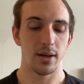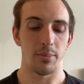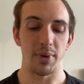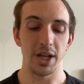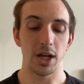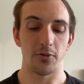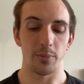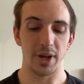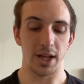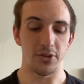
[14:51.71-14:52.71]
Many
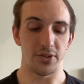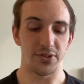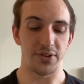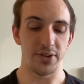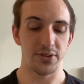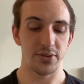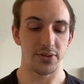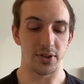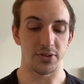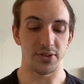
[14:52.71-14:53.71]
government agencies,
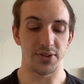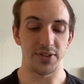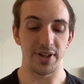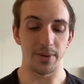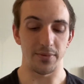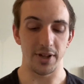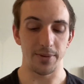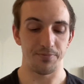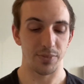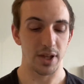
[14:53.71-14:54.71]
such as the DMV,